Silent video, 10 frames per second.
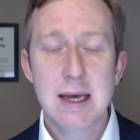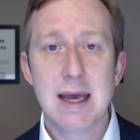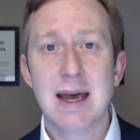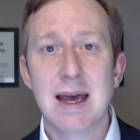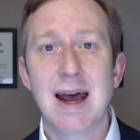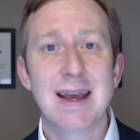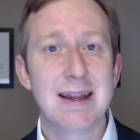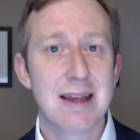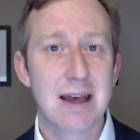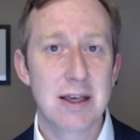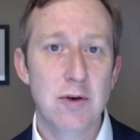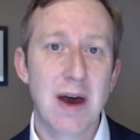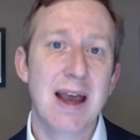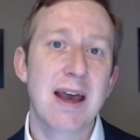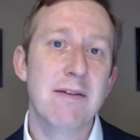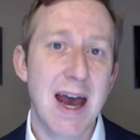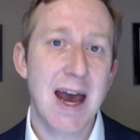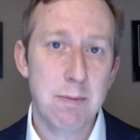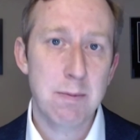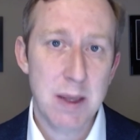And I can tell you, I have
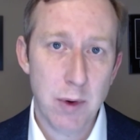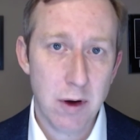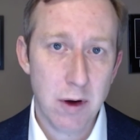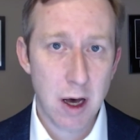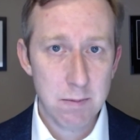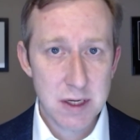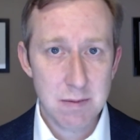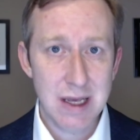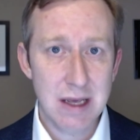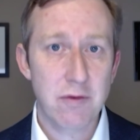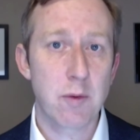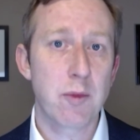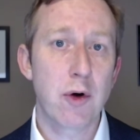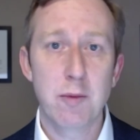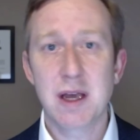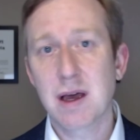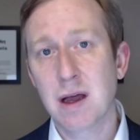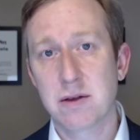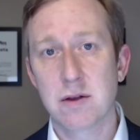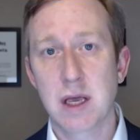had people come to me for probate
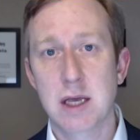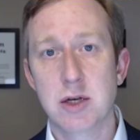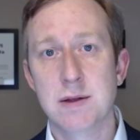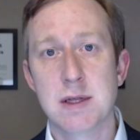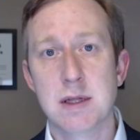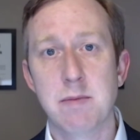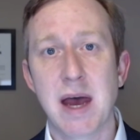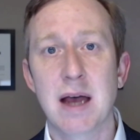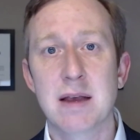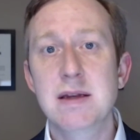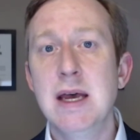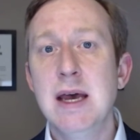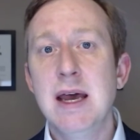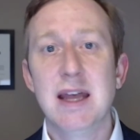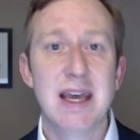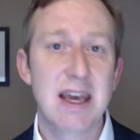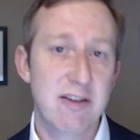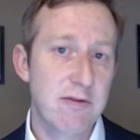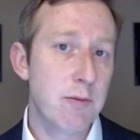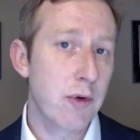consultations in the past, and they
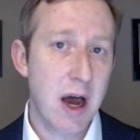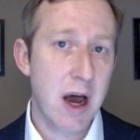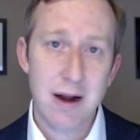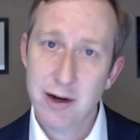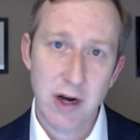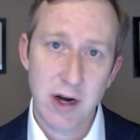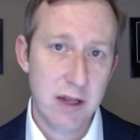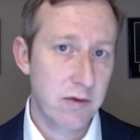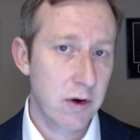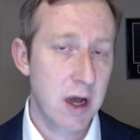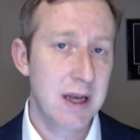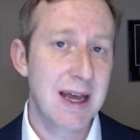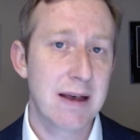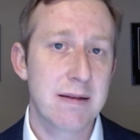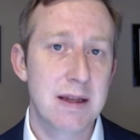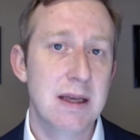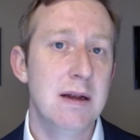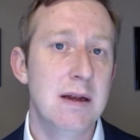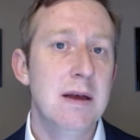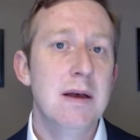have brought a transfer on death
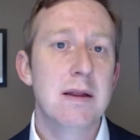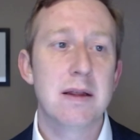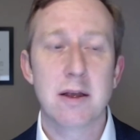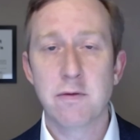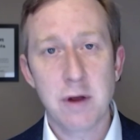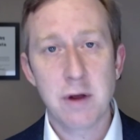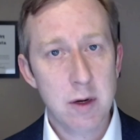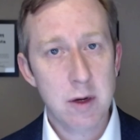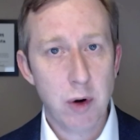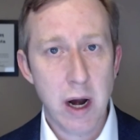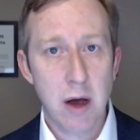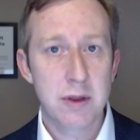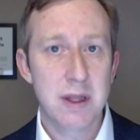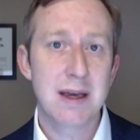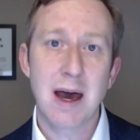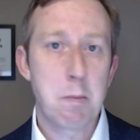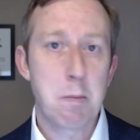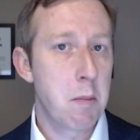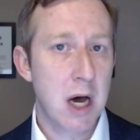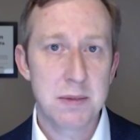deed that they're very proud they
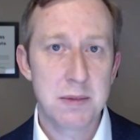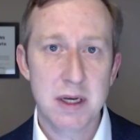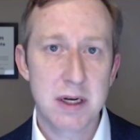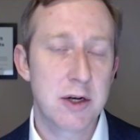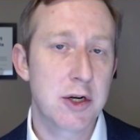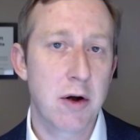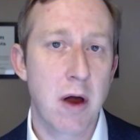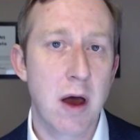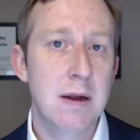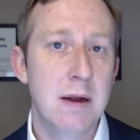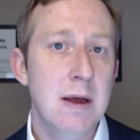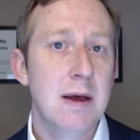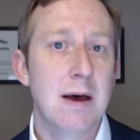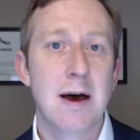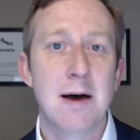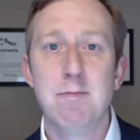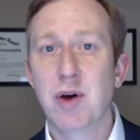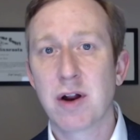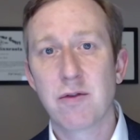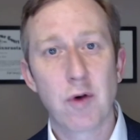got mom's signature on,
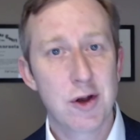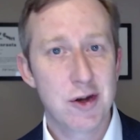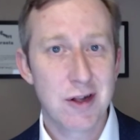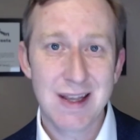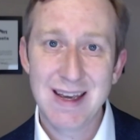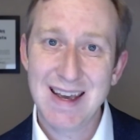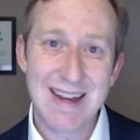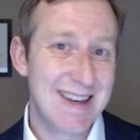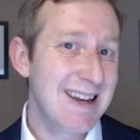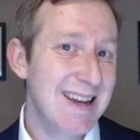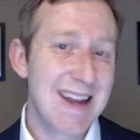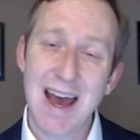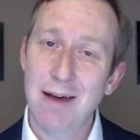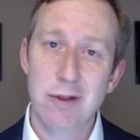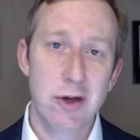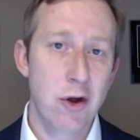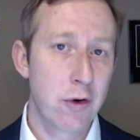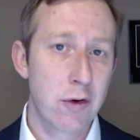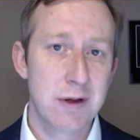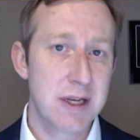but unfortunately it didn't have the
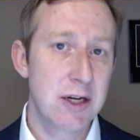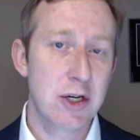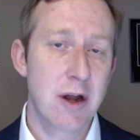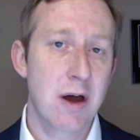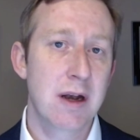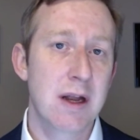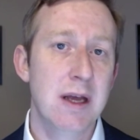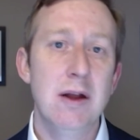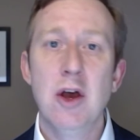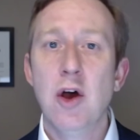notarization on it,